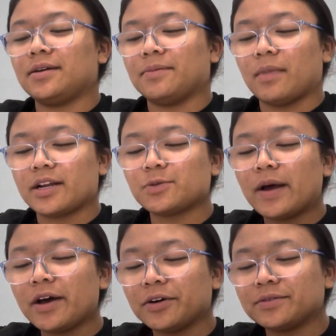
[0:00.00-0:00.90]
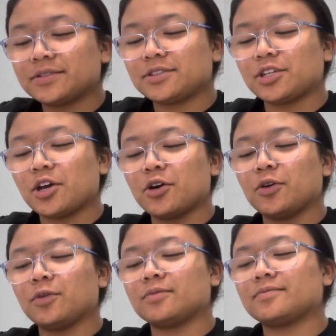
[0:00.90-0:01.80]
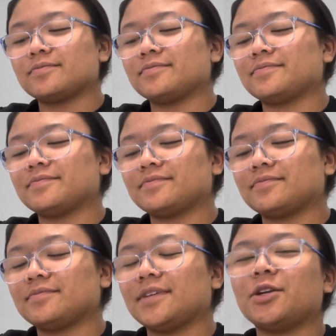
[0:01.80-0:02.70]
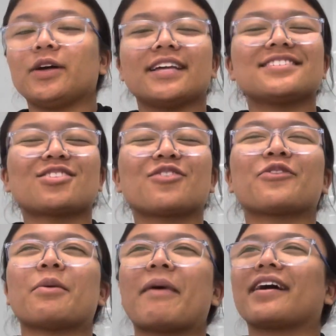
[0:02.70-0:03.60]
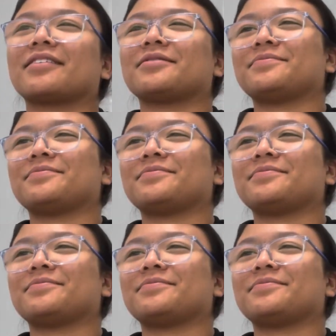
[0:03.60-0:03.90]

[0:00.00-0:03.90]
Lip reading: Might as well. So, you know, let's start from the back.